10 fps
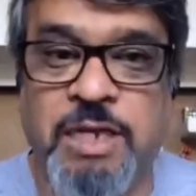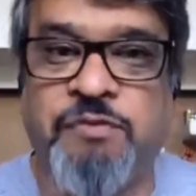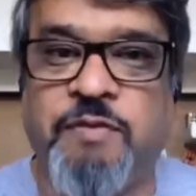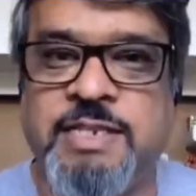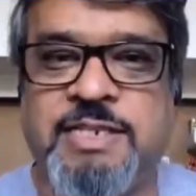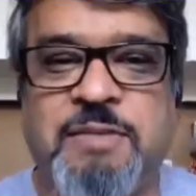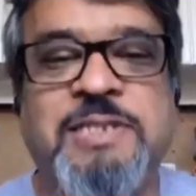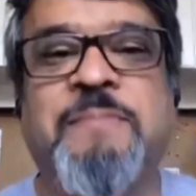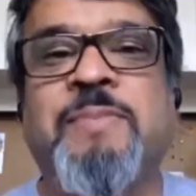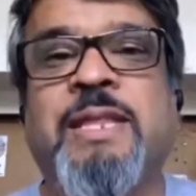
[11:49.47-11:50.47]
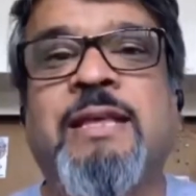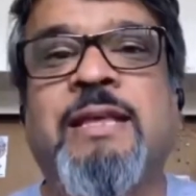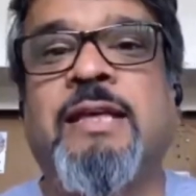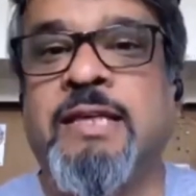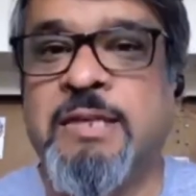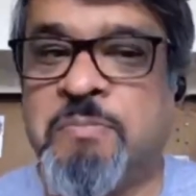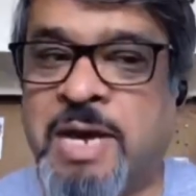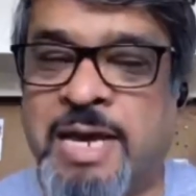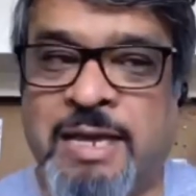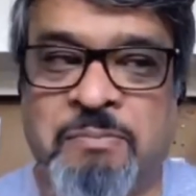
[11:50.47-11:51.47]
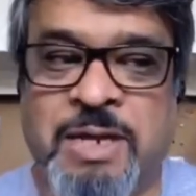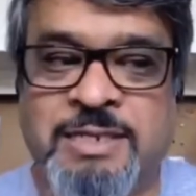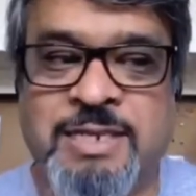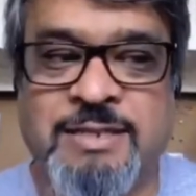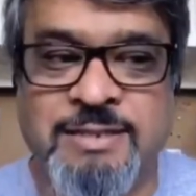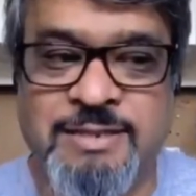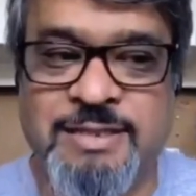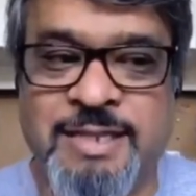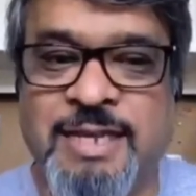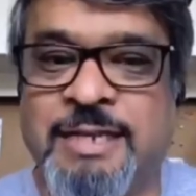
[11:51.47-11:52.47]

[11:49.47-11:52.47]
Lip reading: My son, he Googled up and say,